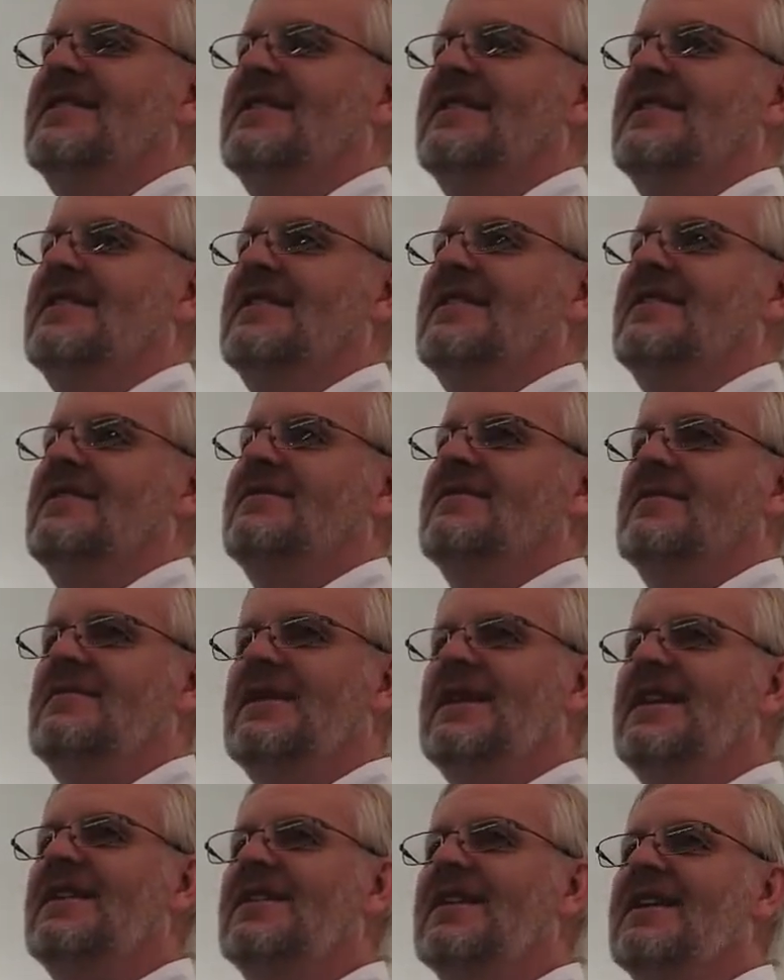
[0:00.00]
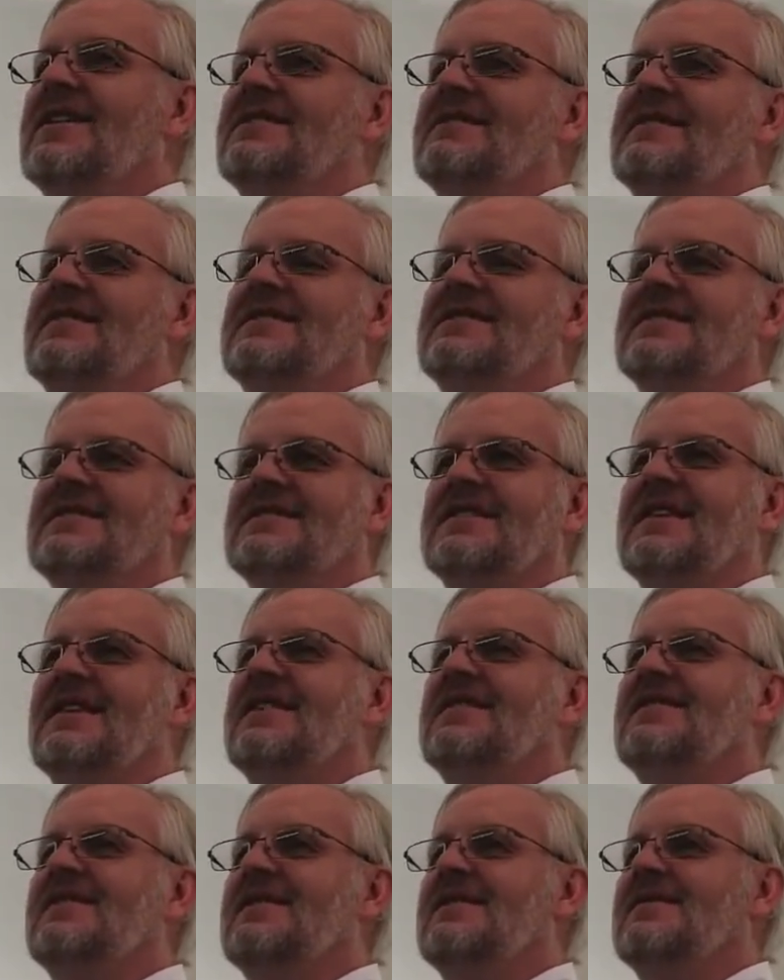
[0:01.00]
For me, that is a sign
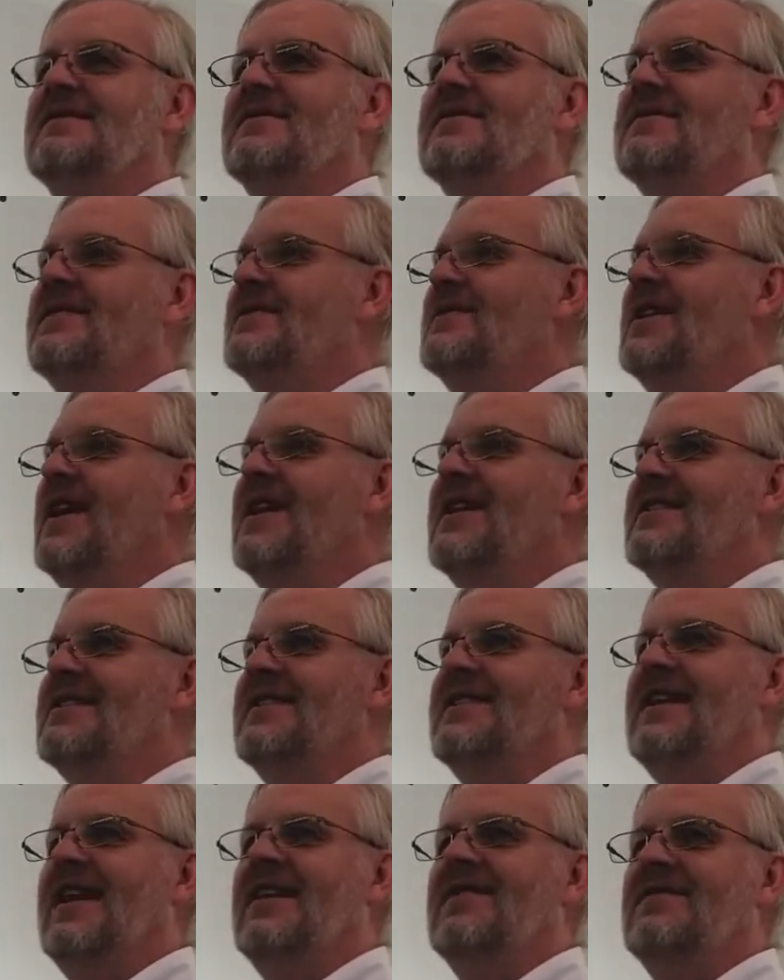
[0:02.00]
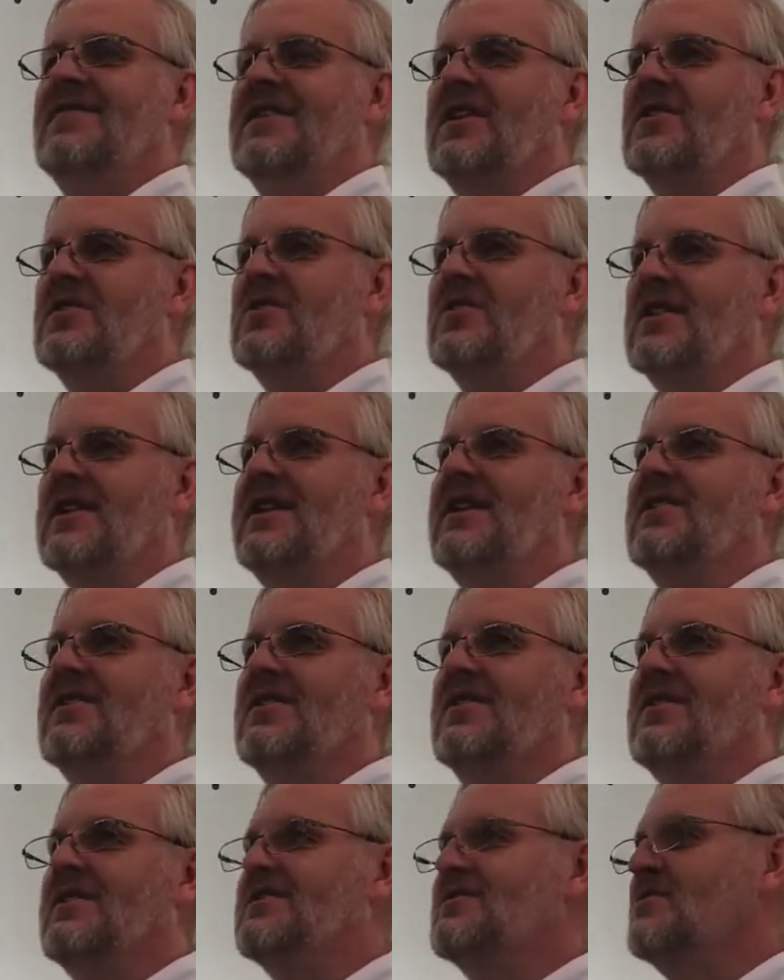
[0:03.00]
that they're not having a good leader that's
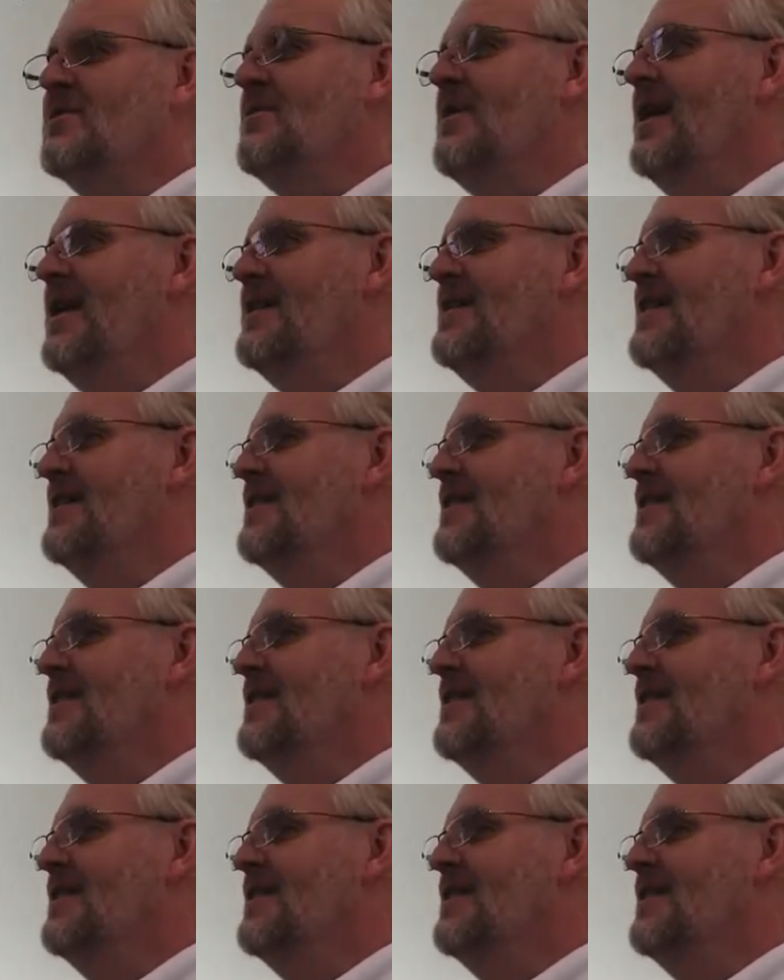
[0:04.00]
reminding them to